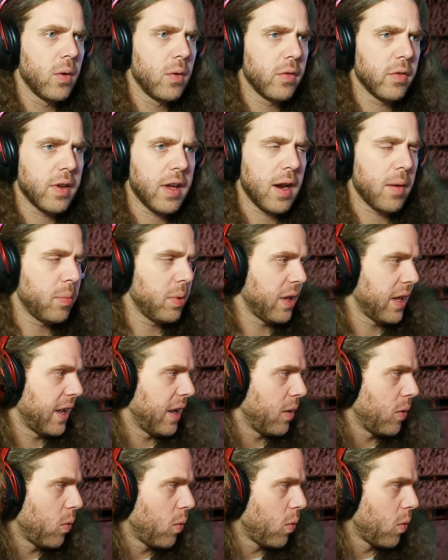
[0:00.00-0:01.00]
We've got to play
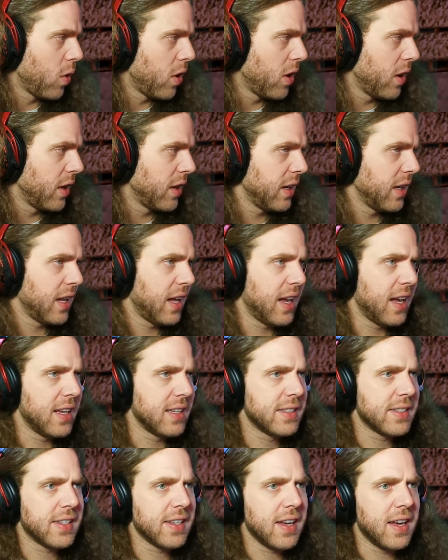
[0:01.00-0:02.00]
it one
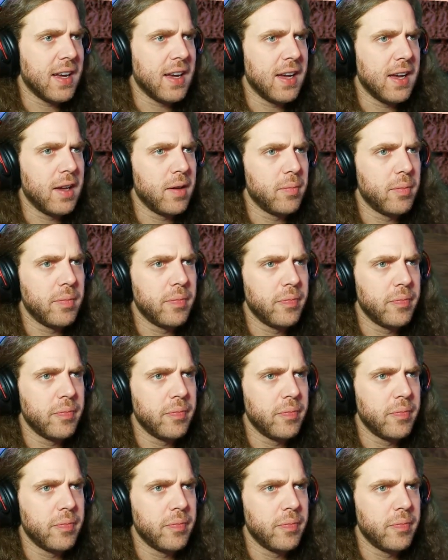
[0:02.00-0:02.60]
last time.